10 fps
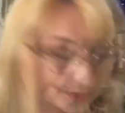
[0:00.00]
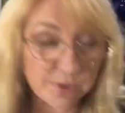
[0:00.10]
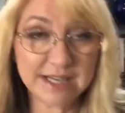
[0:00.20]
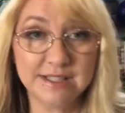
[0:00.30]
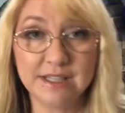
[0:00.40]
That's what
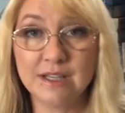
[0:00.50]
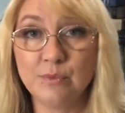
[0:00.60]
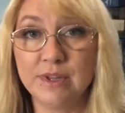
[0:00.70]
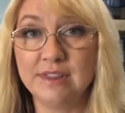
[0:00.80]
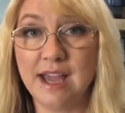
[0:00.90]
I did
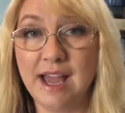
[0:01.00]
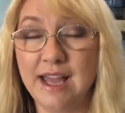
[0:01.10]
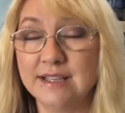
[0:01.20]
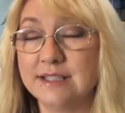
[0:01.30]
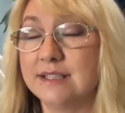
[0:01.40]
with
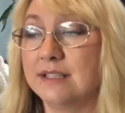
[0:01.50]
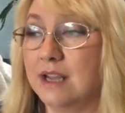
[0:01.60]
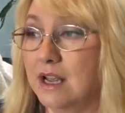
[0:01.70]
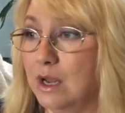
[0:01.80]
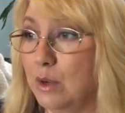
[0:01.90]
that
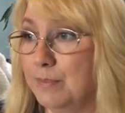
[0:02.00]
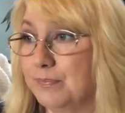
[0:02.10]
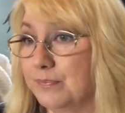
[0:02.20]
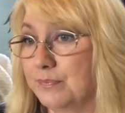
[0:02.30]
um,